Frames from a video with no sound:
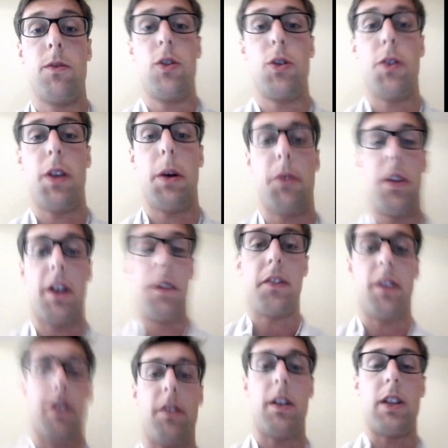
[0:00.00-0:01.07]

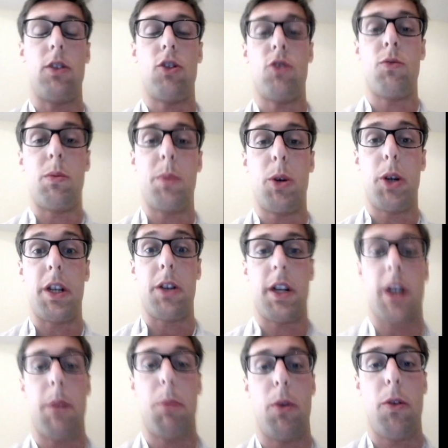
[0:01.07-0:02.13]
2016, just reporting on a
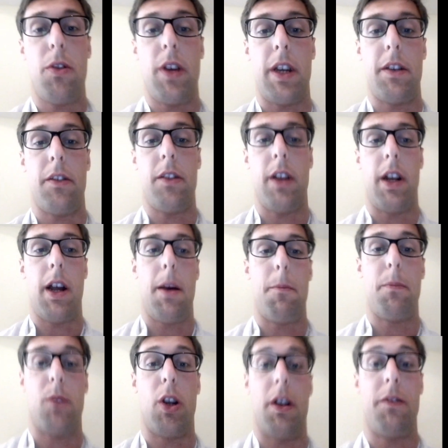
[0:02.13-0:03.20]
couple of things that
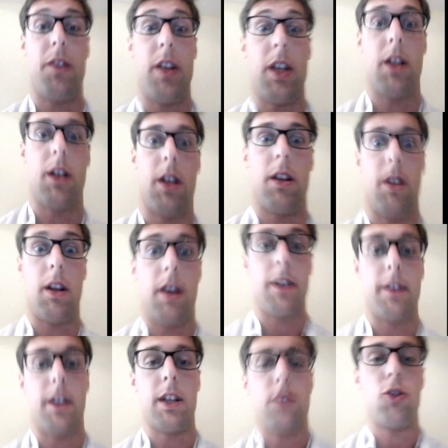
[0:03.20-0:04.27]
I've seen
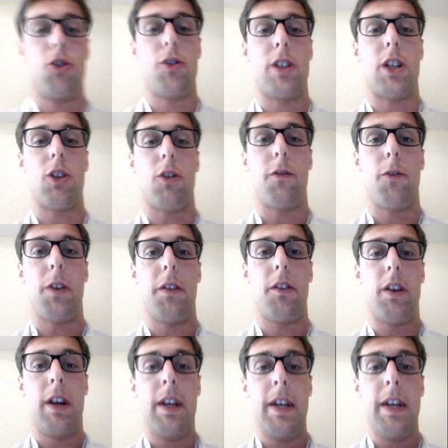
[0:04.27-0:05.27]
and done during the conference.